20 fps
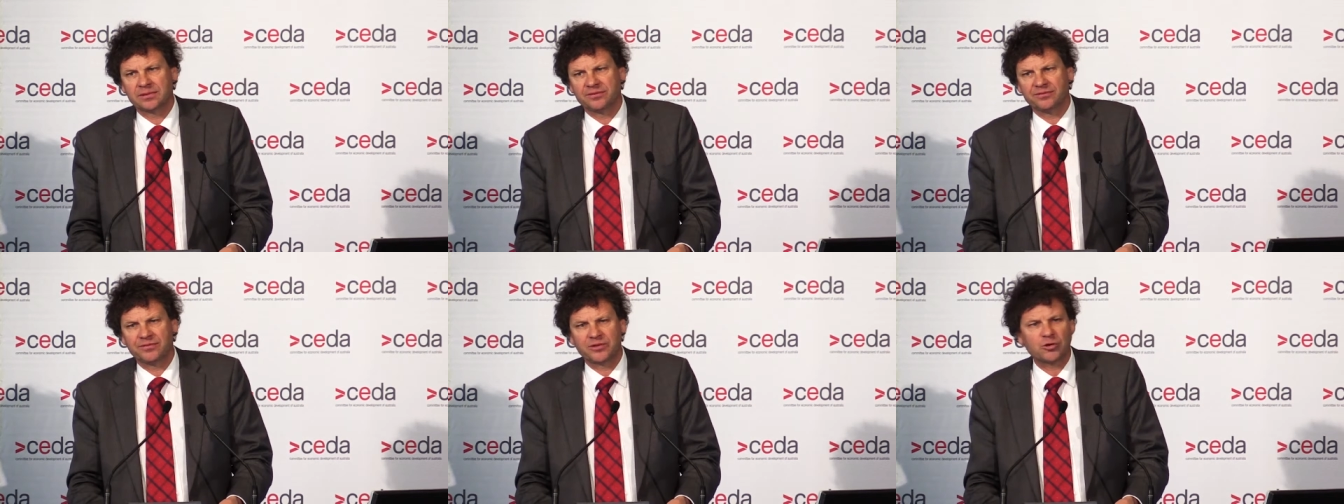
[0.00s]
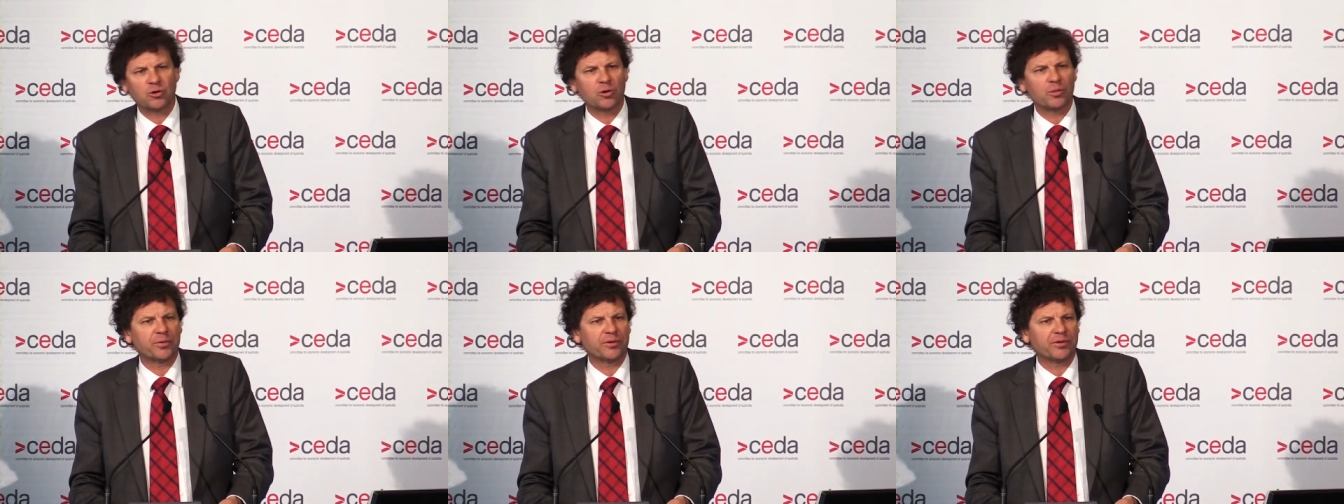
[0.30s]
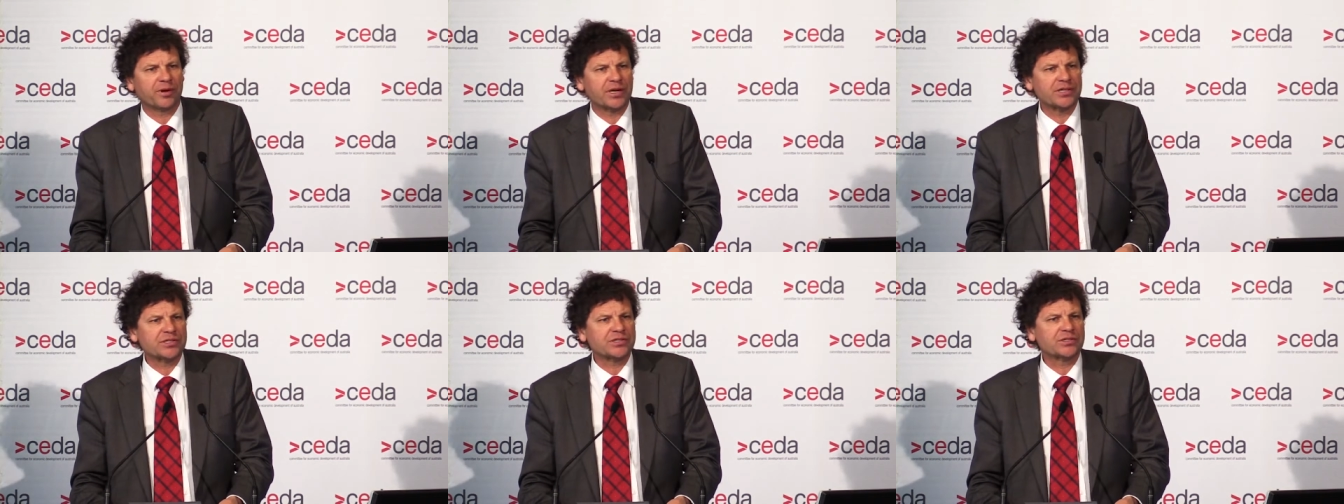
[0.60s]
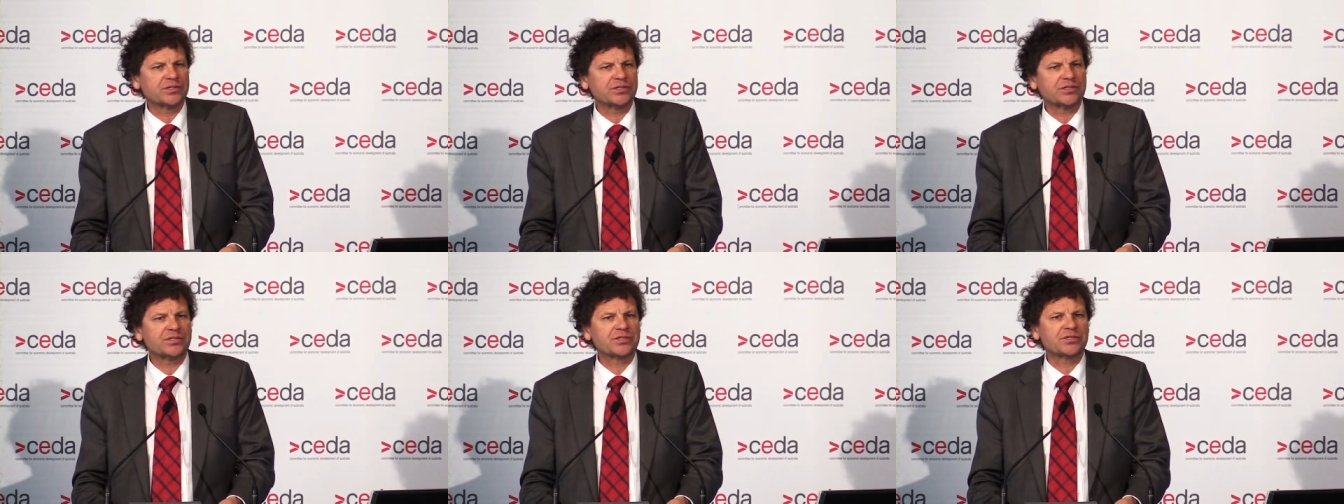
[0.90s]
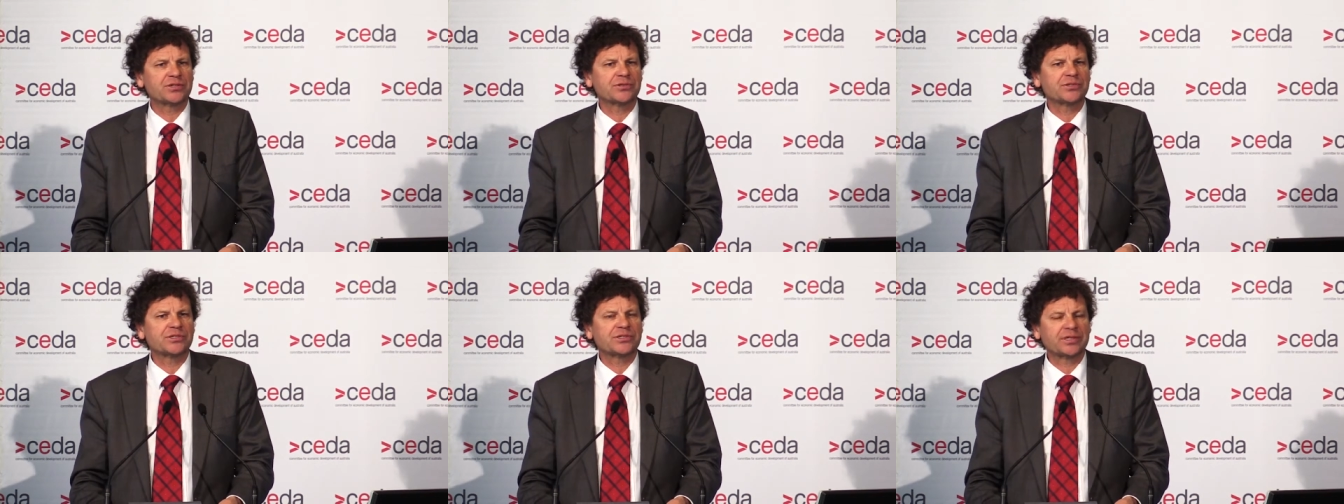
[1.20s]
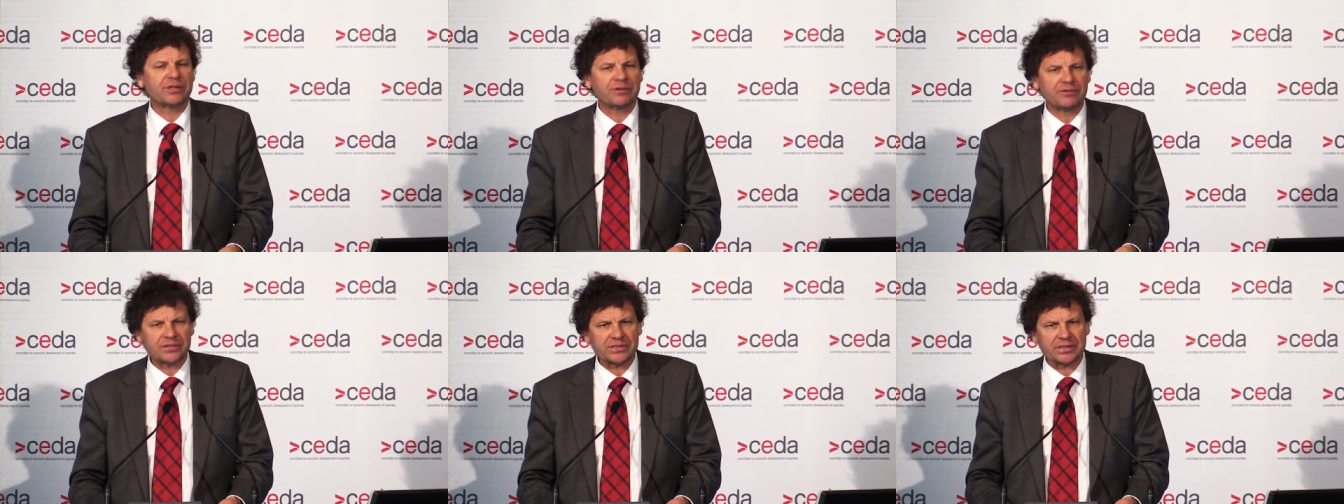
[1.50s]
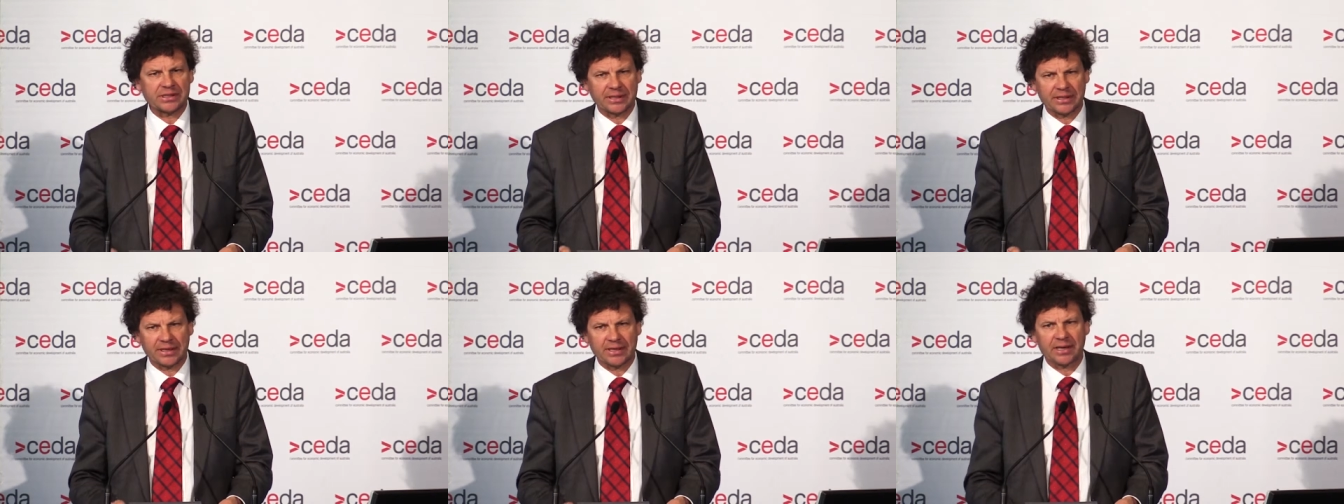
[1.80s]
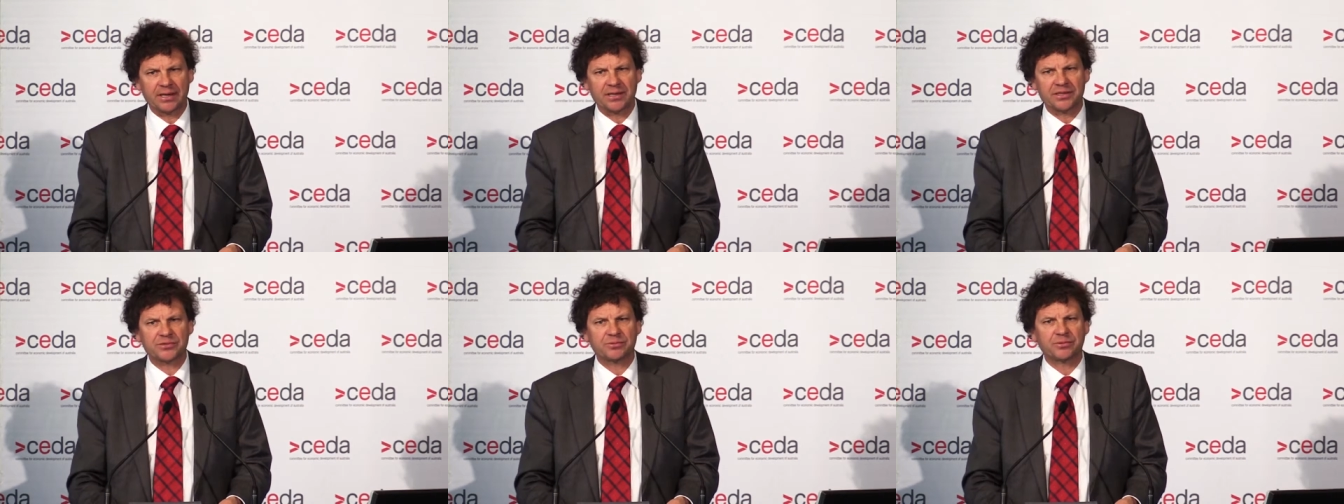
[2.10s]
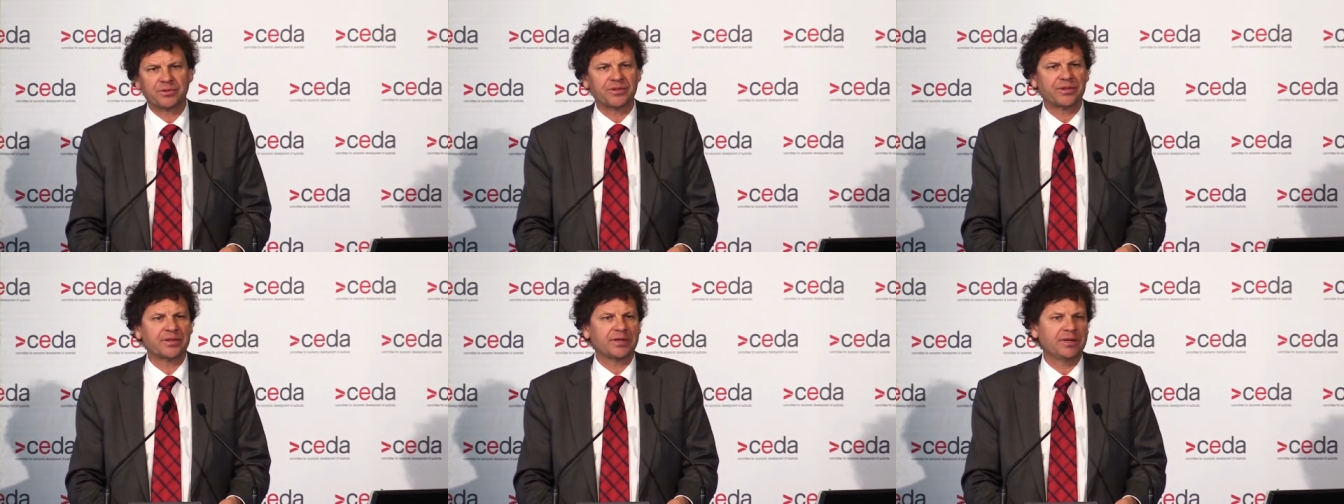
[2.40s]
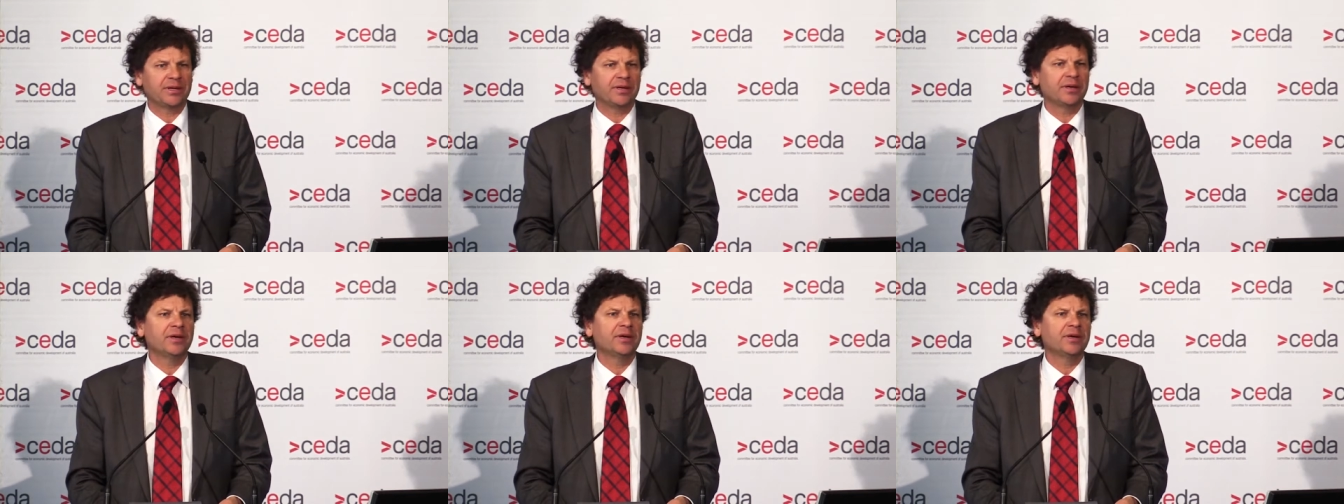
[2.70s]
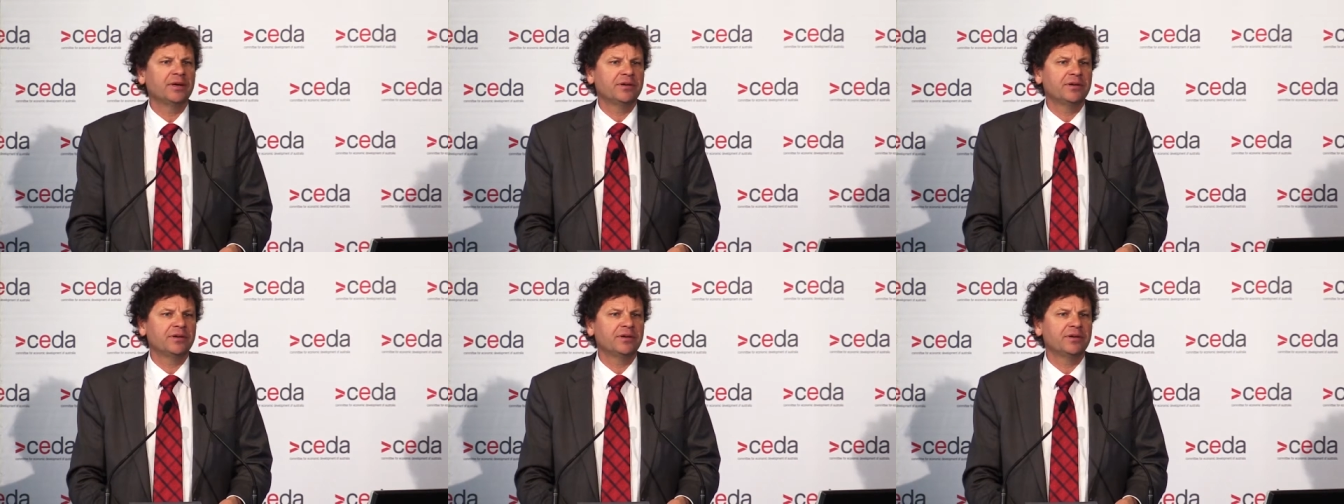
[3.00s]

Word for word: for corporations to seriously engage with the